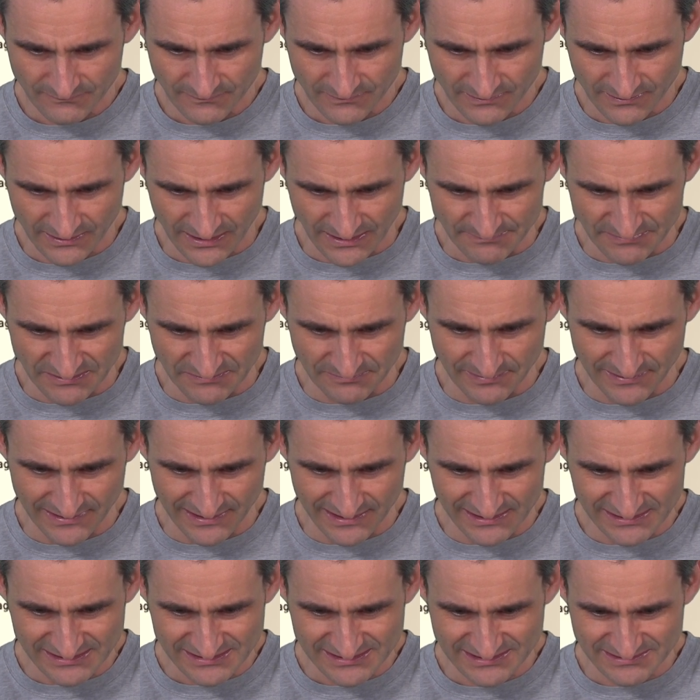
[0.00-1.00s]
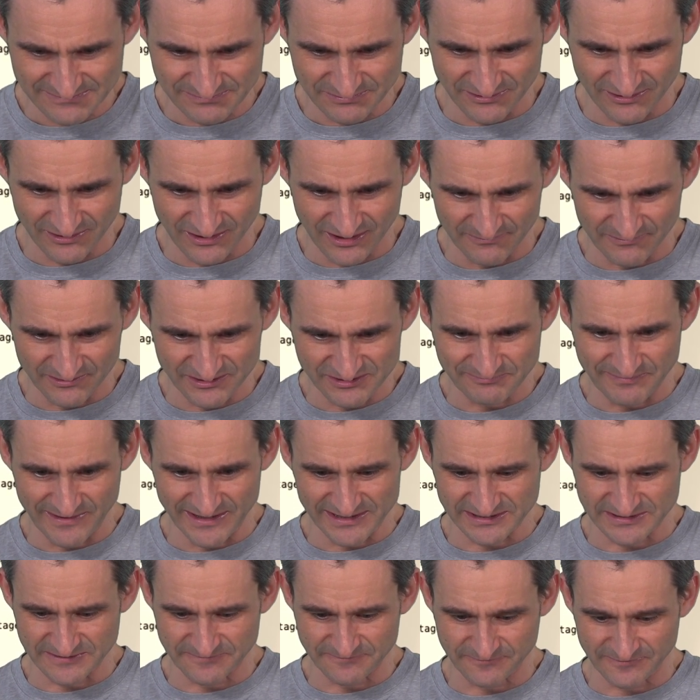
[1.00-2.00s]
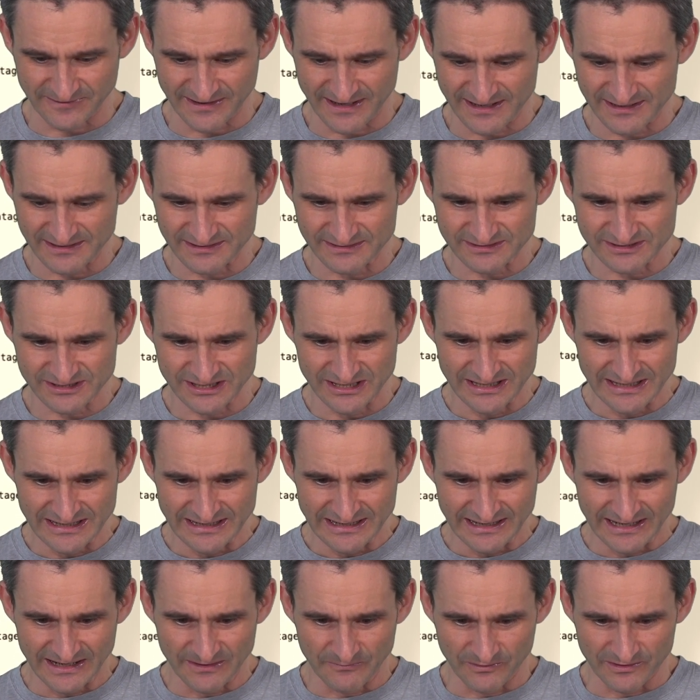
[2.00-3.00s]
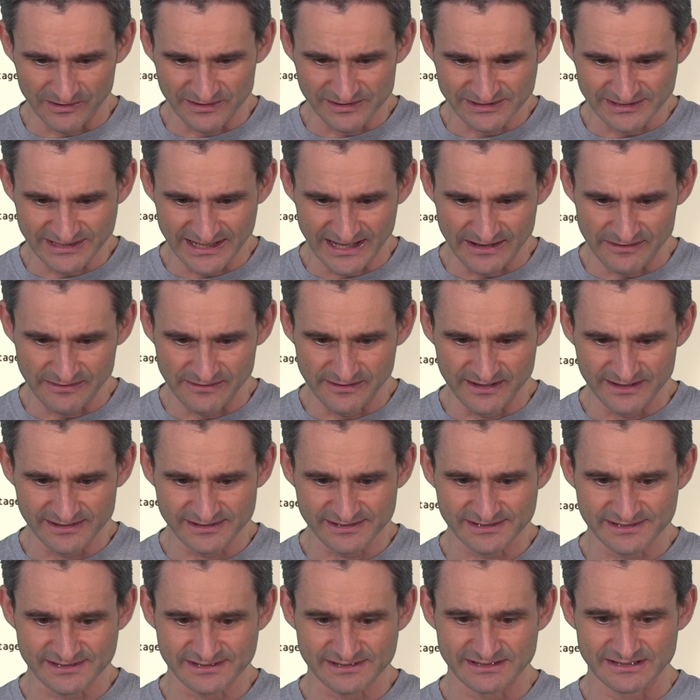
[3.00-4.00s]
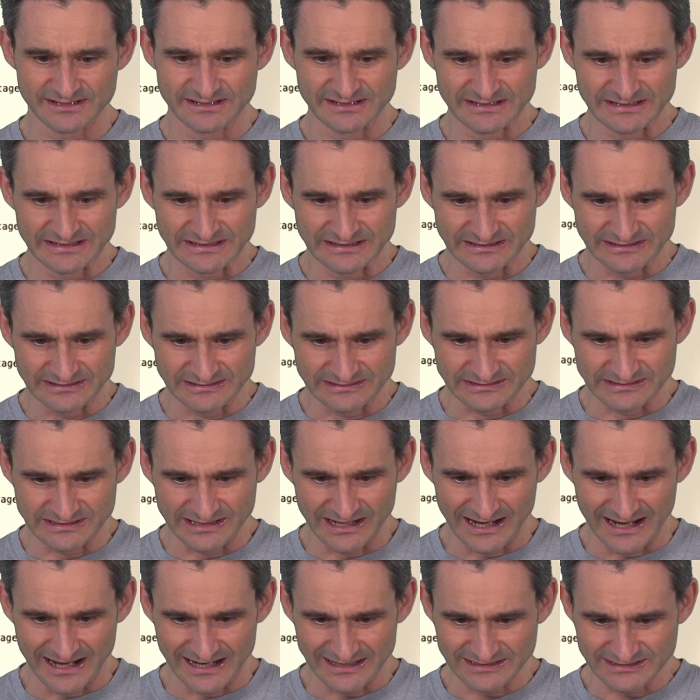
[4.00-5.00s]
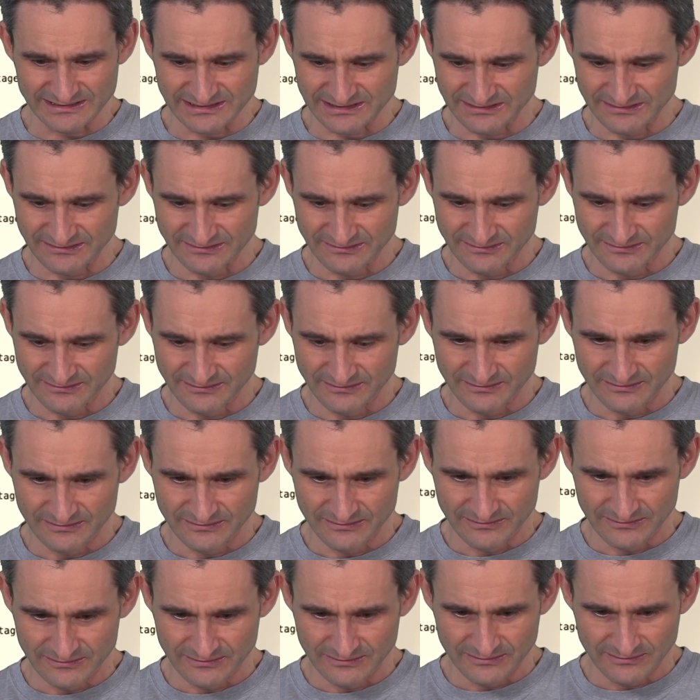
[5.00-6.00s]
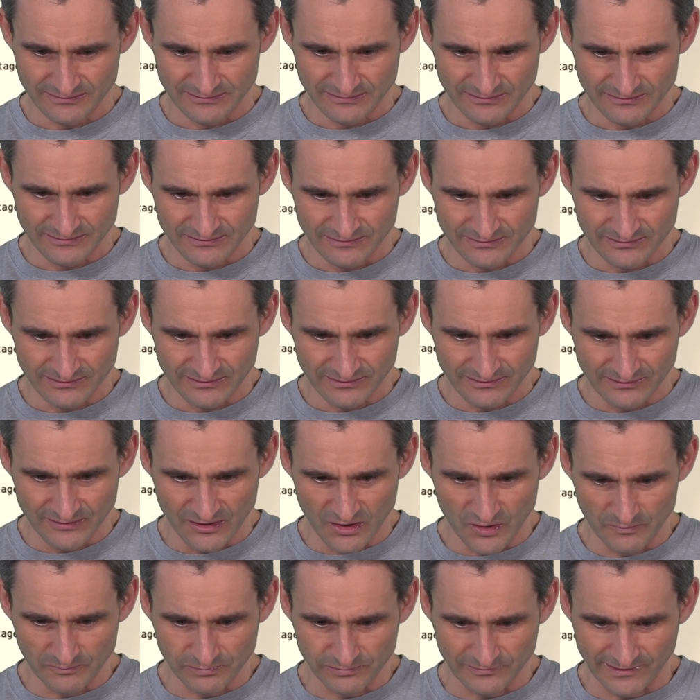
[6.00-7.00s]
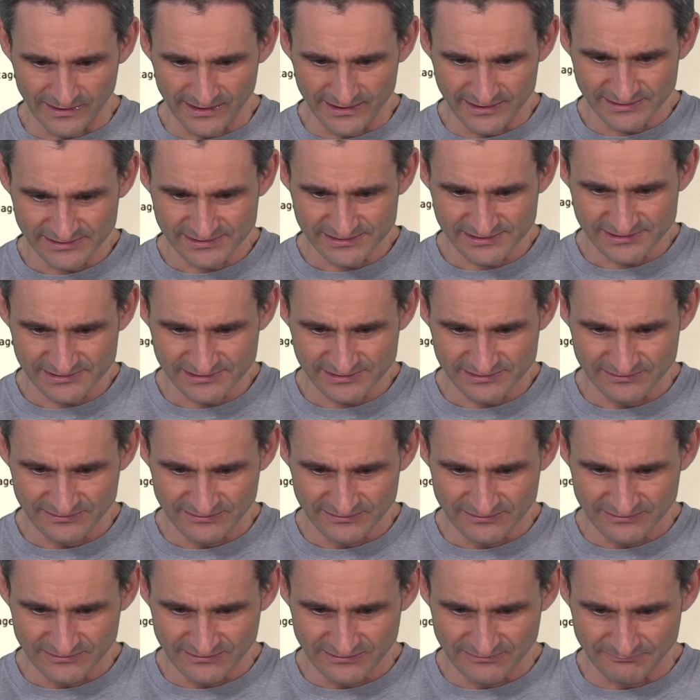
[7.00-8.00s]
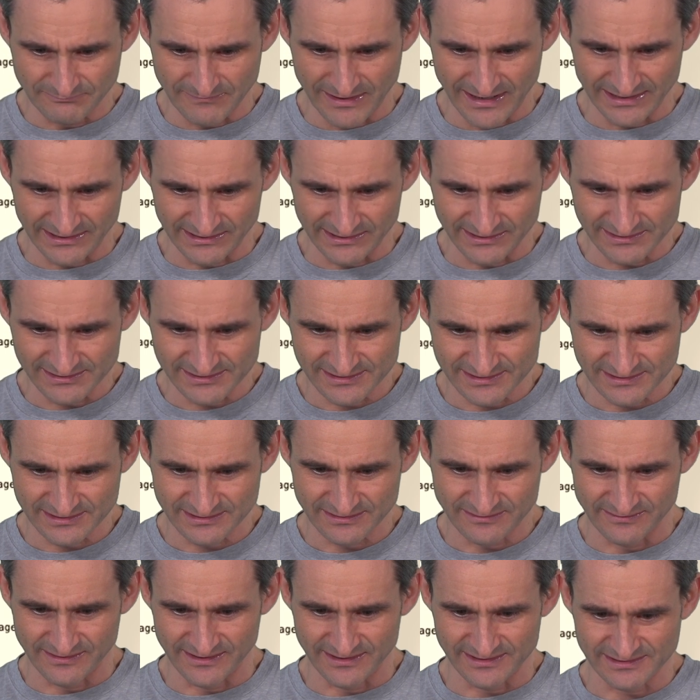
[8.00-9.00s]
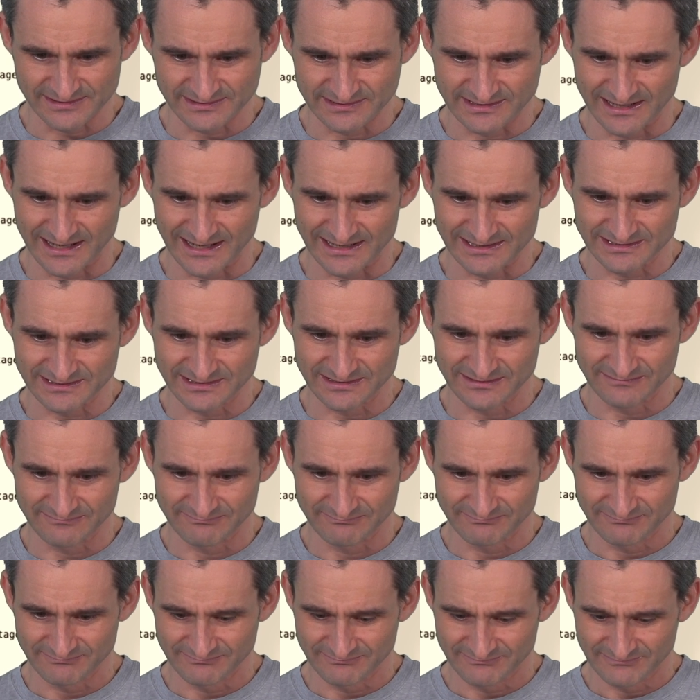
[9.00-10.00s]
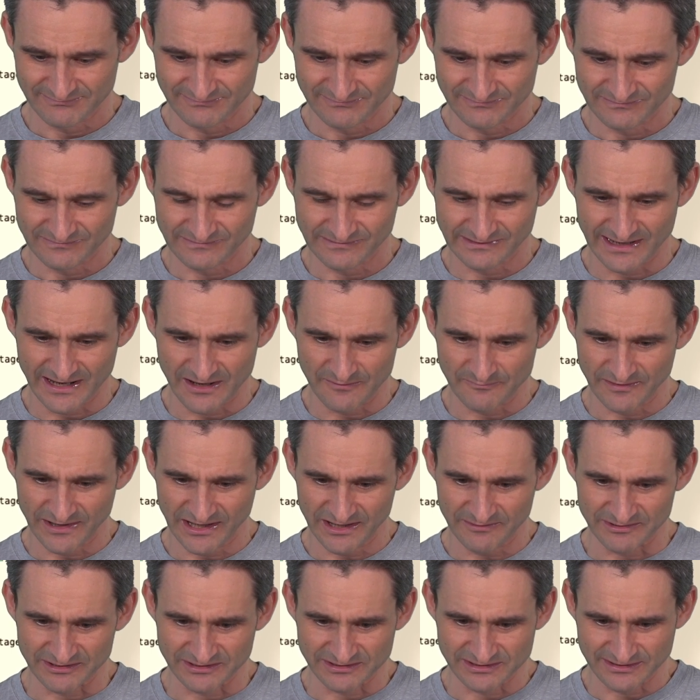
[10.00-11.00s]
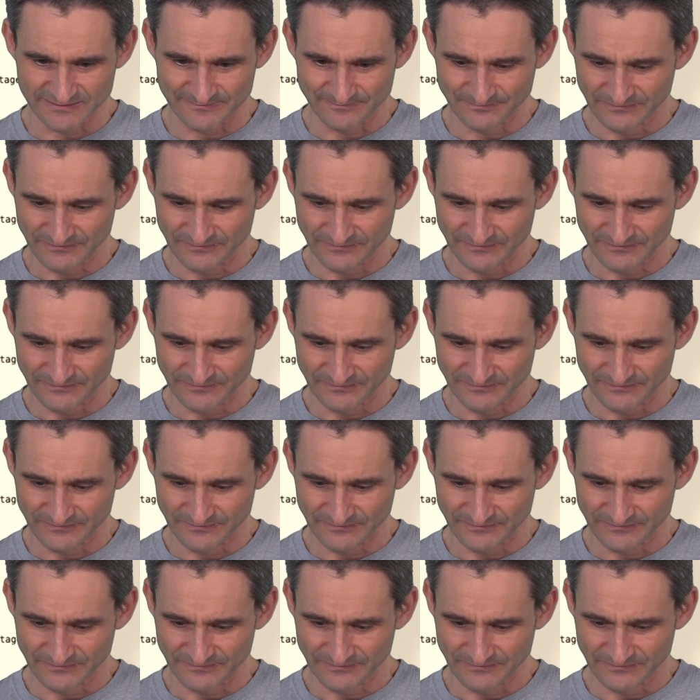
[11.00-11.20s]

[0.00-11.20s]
Copy paste, programmer's best friend. We're going to say this dot home price minus this dot down payment.